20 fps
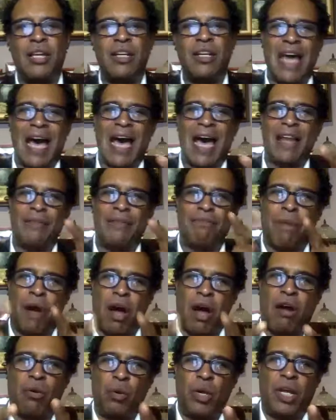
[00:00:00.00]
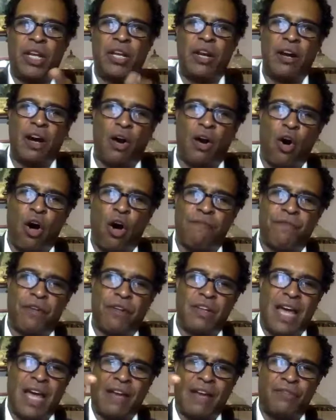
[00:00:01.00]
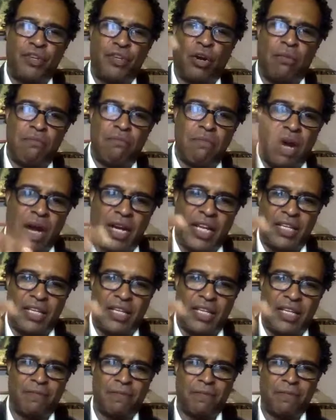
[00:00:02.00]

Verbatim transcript: not borrowing off of like your money.